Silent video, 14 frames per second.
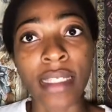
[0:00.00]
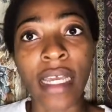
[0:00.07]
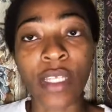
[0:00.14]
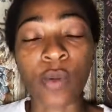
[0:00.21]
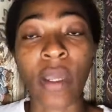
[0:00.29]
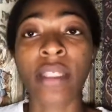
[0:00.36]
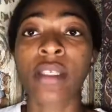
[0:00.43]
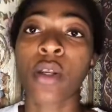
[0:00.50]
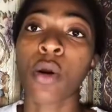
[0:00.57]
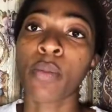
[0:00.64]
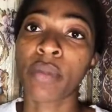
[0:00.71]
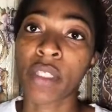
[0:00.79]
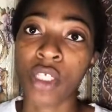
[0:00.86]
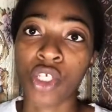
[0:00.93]
That's why it's a
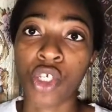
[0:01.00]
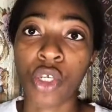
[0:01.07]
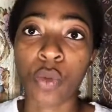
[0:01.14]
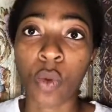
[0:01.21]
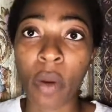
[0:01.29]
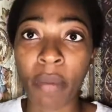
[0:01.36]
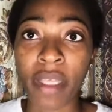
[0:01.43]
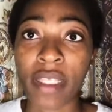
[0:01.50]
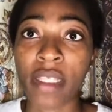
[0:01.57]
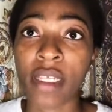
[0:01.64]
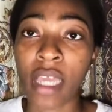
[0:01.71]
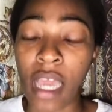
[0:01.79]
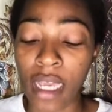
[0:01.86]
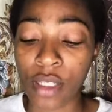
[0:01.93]
competition. One
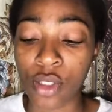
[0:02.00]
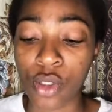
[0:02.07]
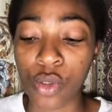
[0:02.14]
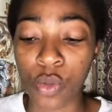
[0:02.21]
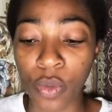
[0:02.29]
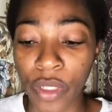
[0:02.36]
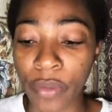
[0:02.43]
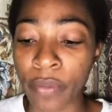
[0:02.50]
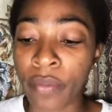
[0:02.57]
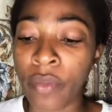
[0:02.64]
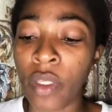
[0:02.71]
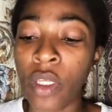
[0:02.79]
person has to win.